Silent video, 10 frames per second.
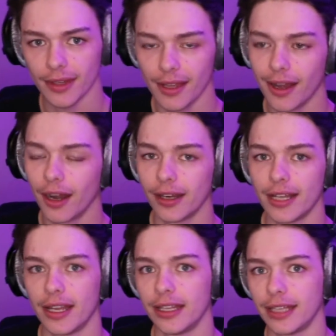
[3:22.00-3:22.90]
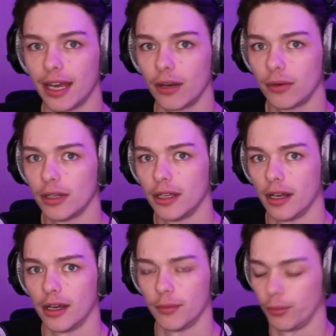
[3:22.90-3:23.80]
Alright, and then now
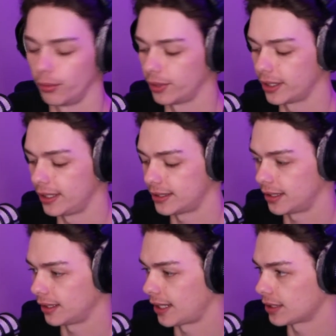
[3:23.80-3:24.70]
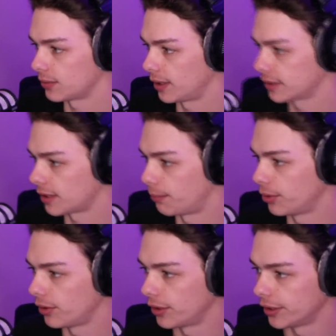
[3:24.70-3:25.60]
we'll get into the last one. I just gotta put
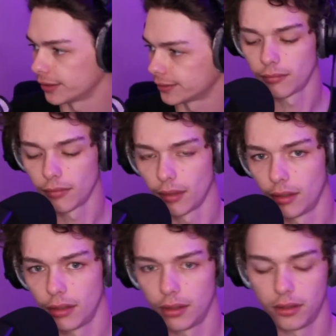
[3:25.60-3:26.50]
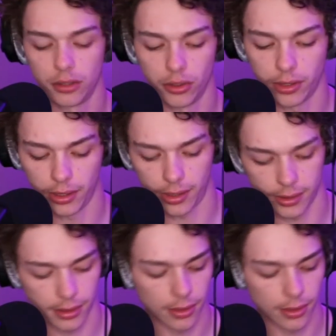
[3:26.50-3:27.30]
it on here. Okay, guys.